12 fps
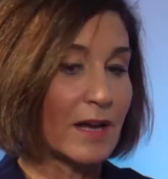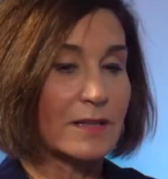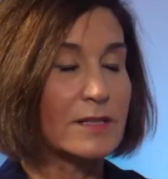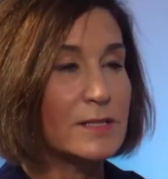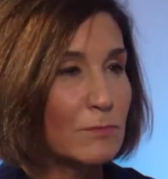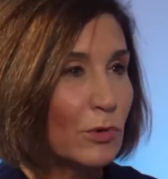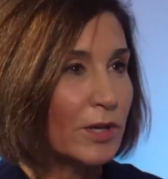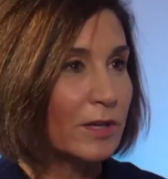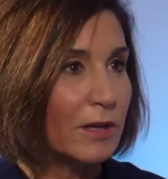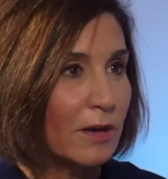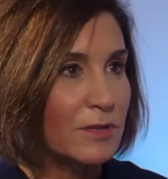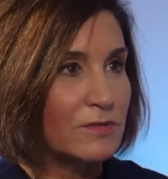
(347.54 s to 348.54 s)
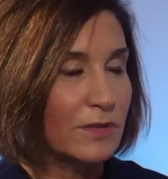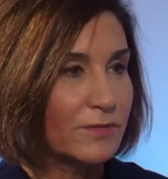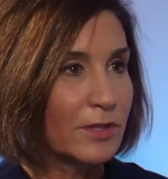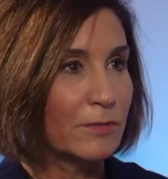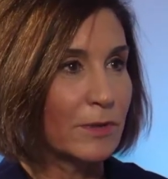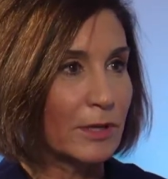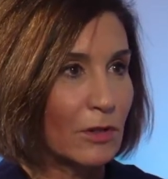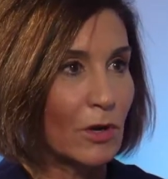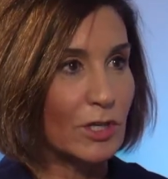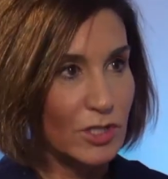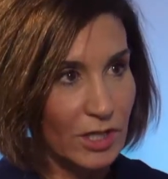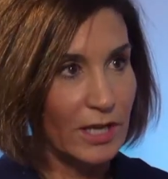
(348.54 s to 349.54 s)
this morning I was reviewing a
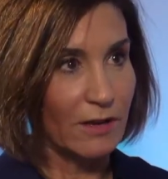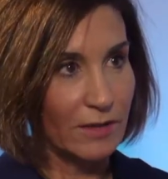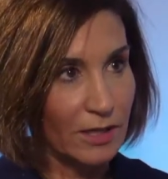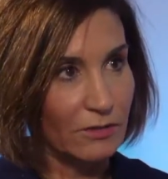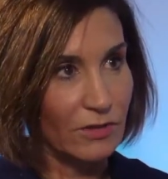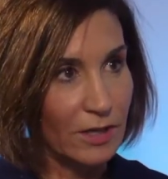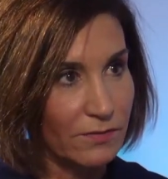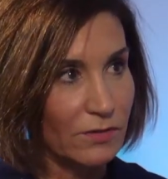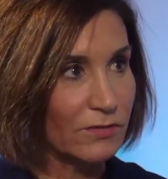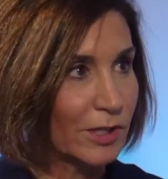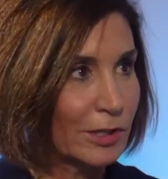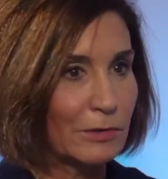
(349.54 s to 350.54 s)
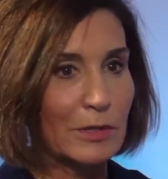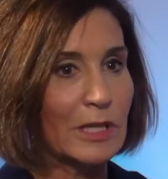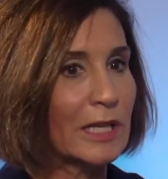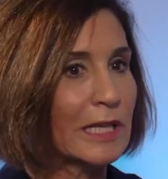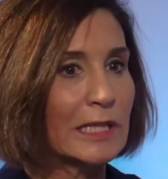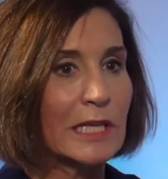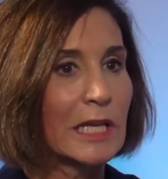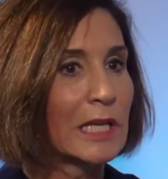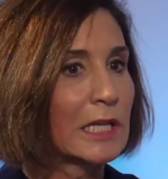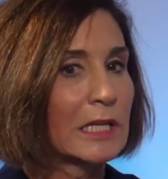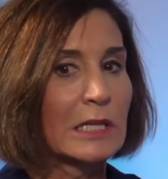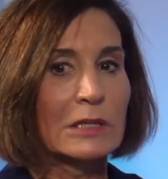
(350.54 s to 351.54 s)
large account getting ready for renewal, and
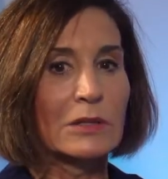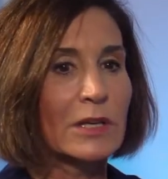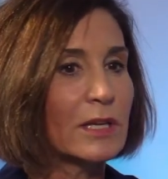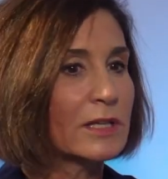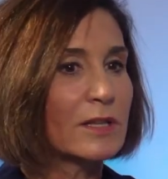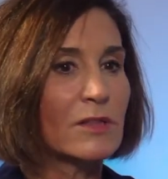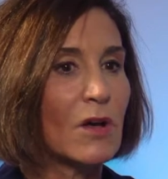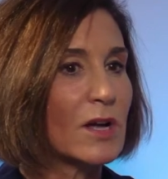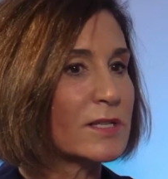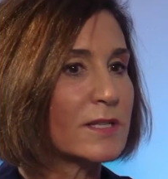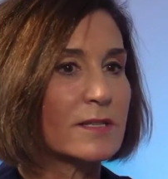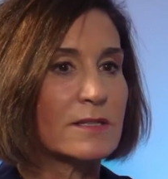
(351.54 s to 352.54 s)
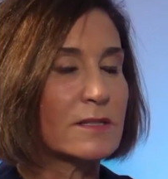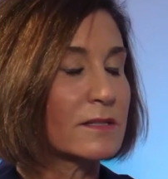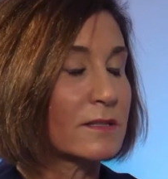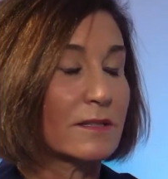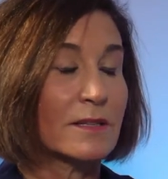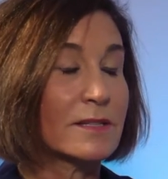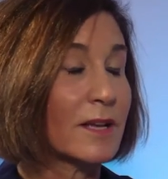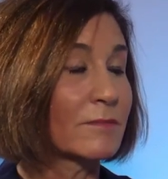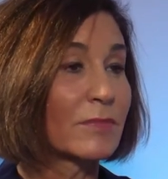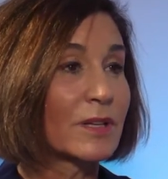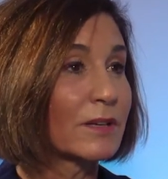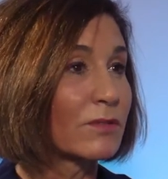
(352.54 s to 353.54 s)
looking at the losses, it's
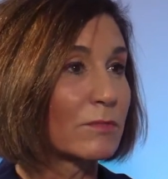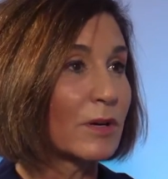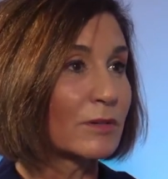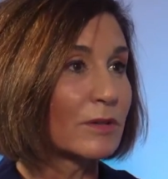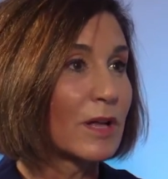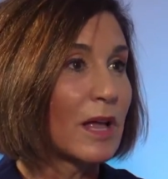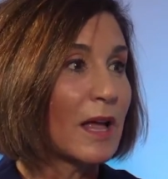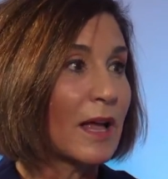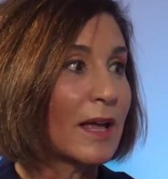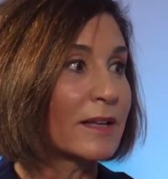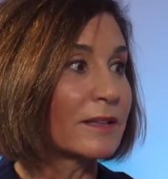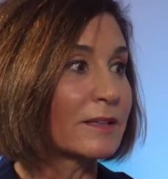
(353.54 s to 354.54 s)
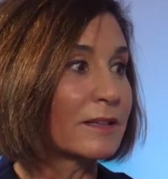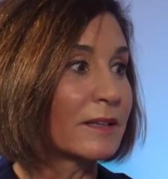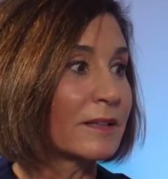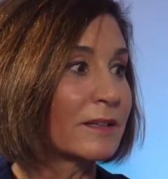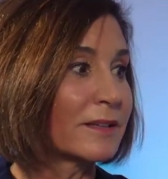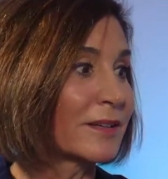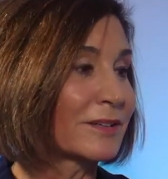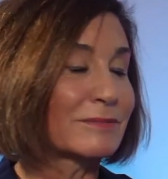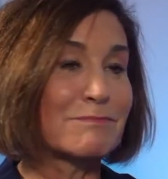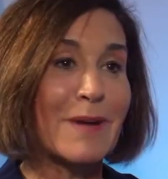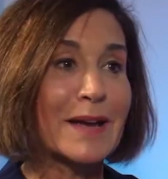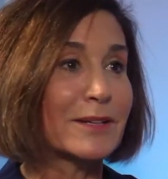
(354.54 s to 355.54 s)
unbelievable. And they're
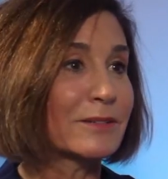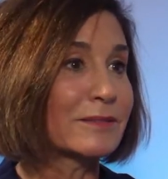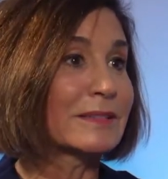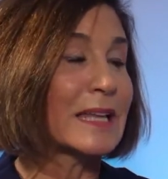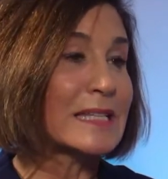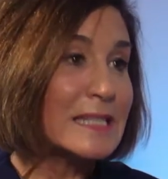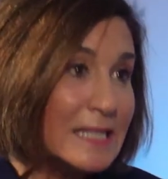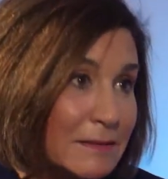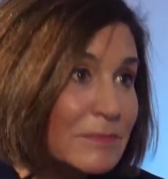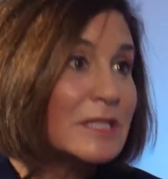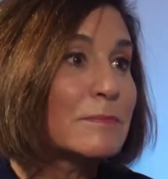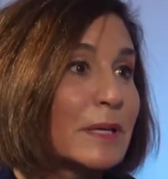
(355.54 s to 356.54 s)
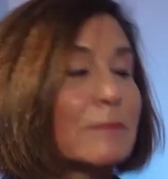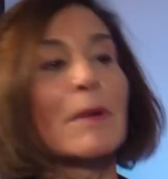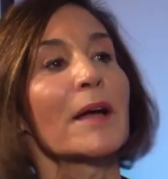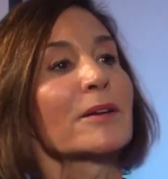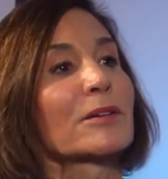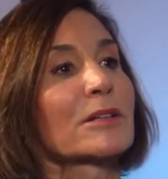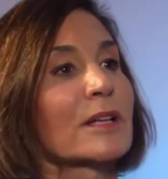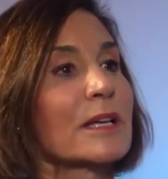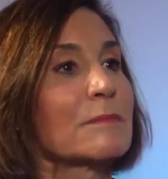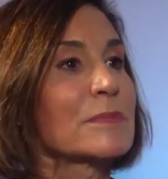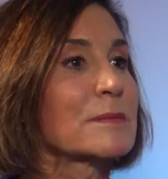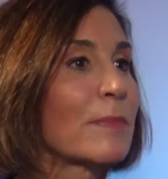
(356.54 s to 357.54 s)
minor. They seem to be minor
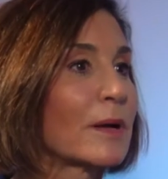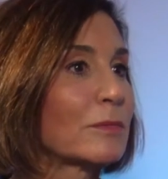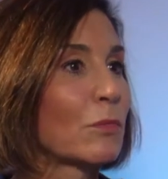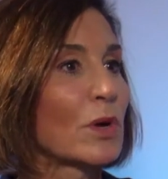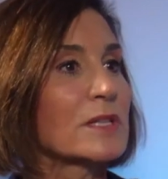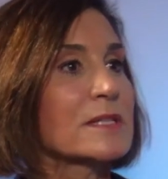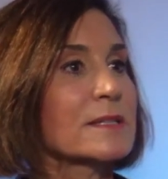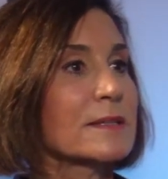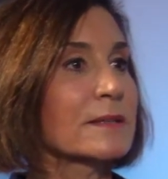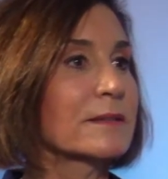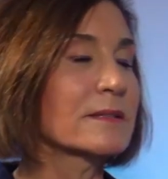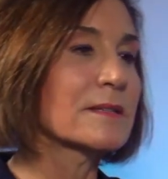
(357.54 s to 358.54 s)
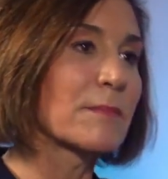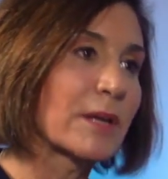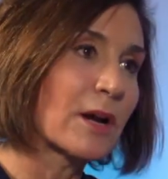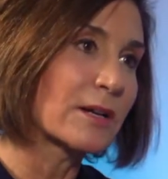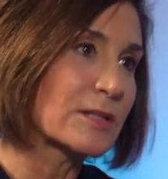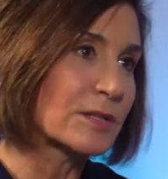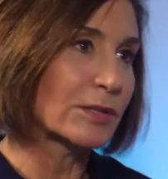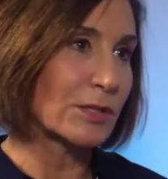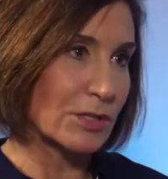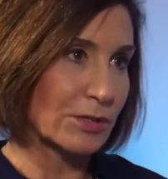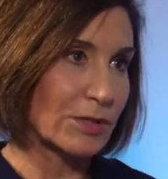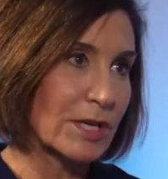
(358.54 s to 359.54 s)
claims, but once somebody hires an
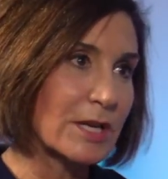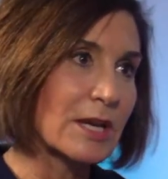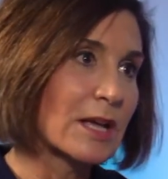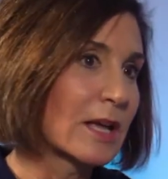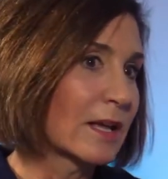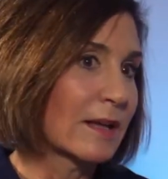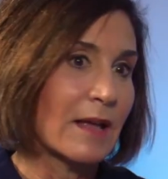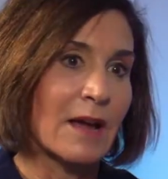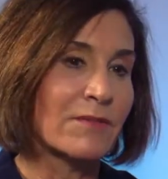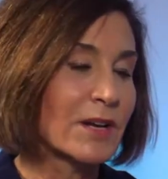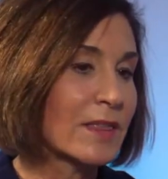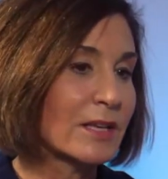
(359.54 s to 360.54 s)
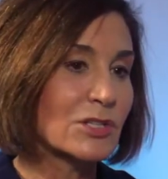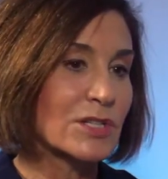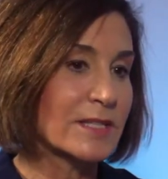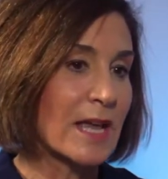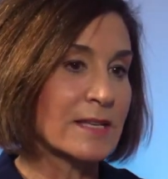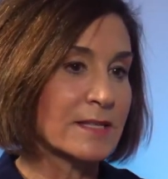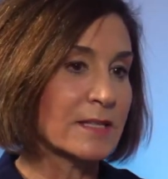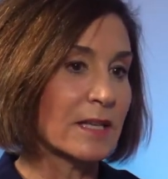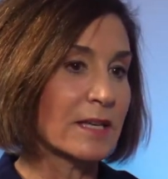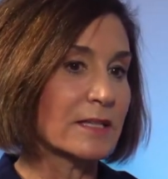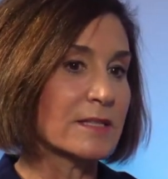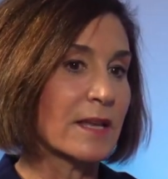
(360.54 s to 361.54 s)
attorney, everything just escalates, and